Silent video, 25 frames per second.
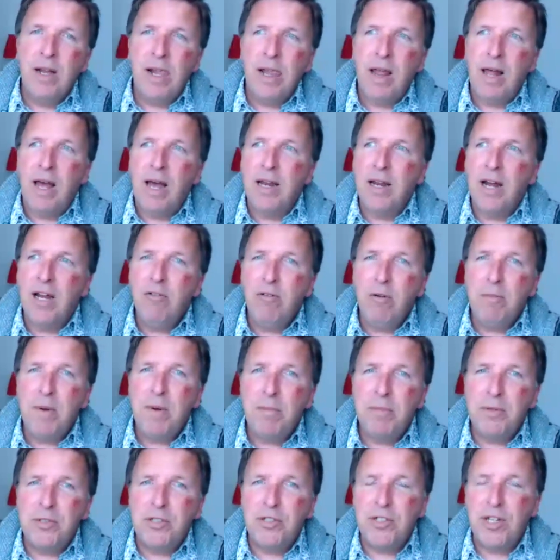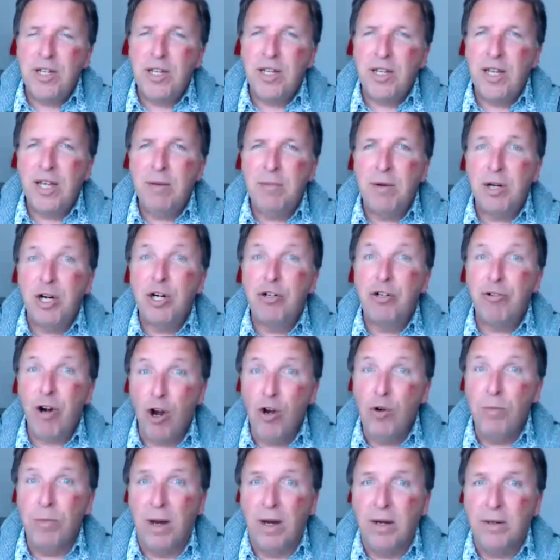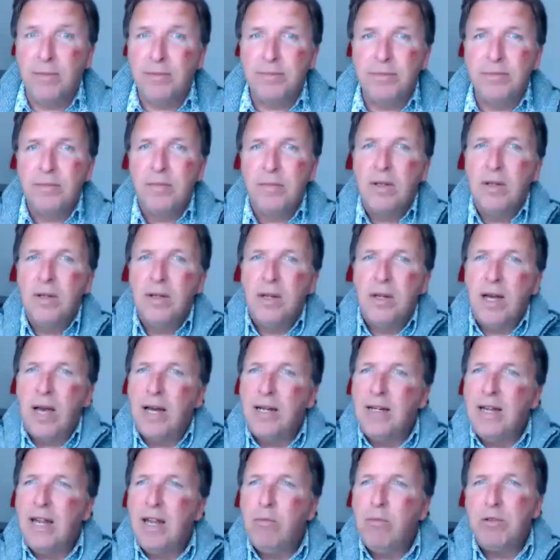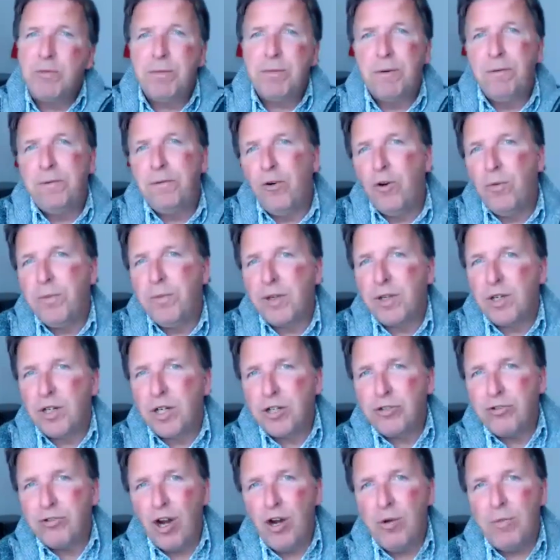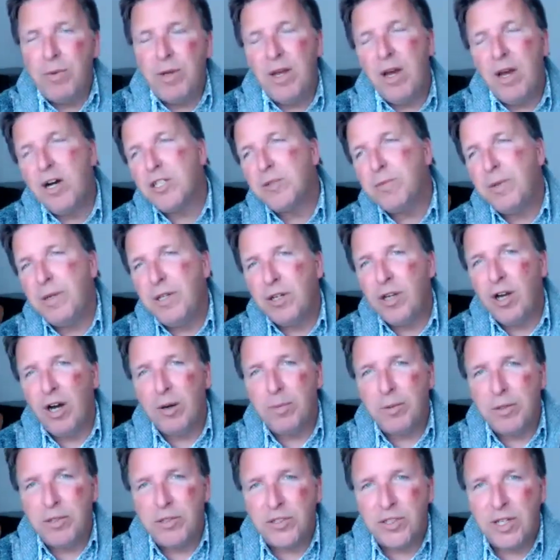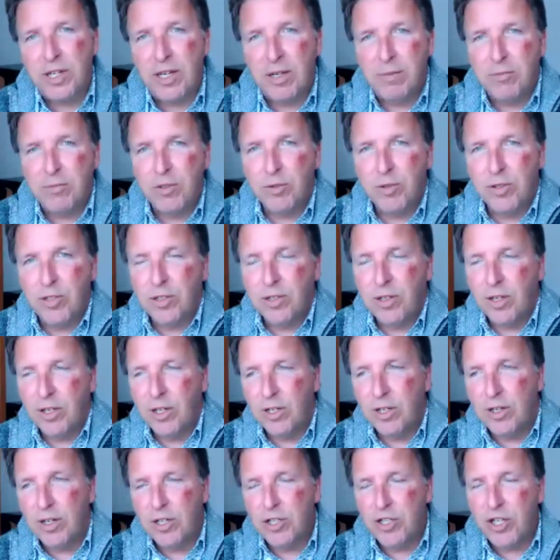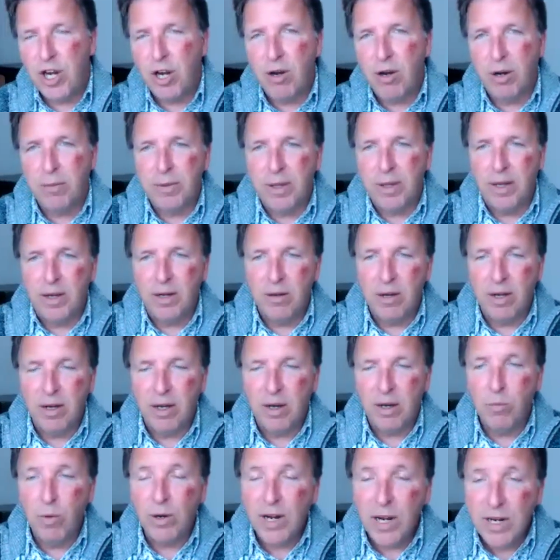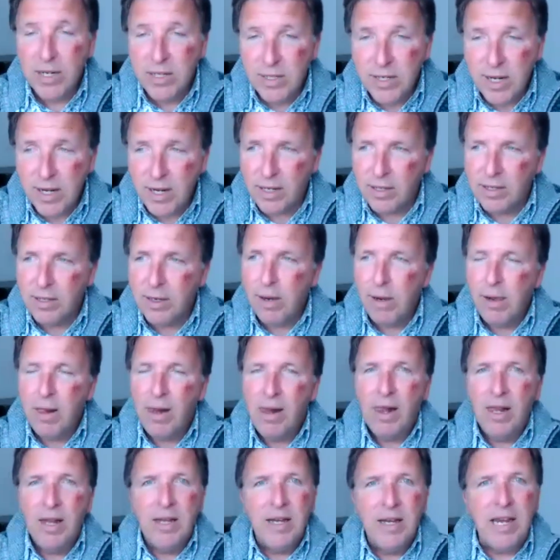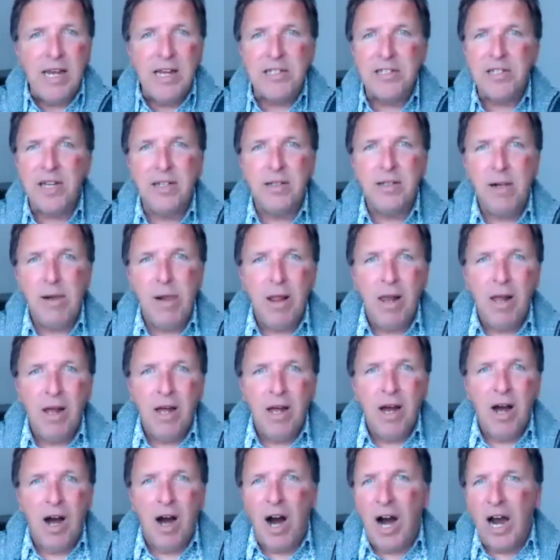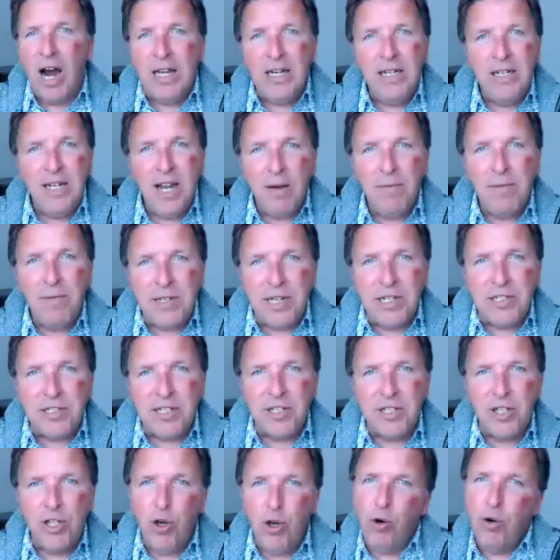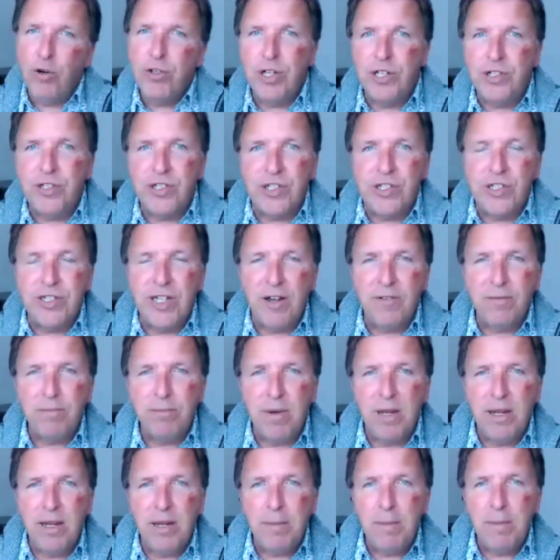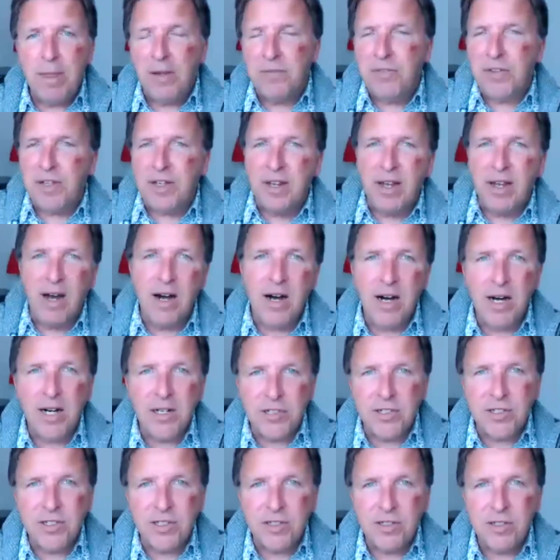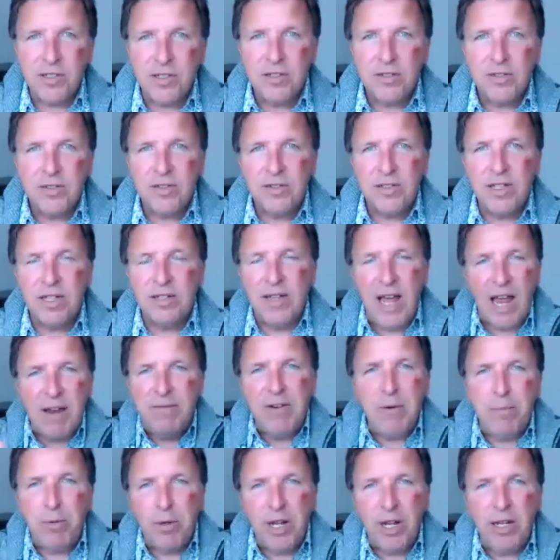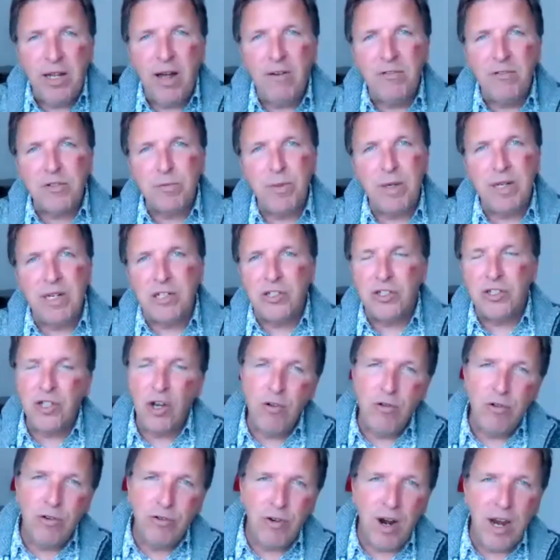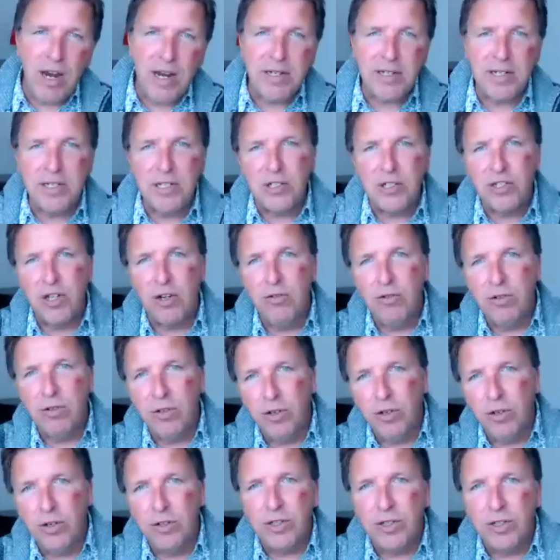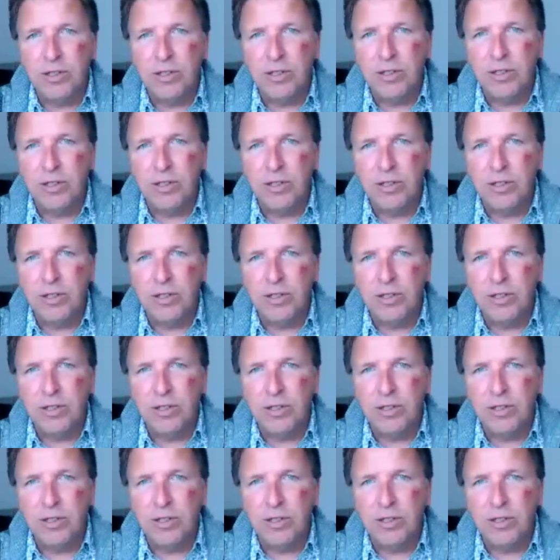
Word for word: and I remember seeing him at Cromer, and he was performing at Cromer. He asked me to go up and see him do a, a show up there, and when I did, he said, "I love it." He said, "The audiences love me. The casts that everybody loves me and it's so great and it's so good and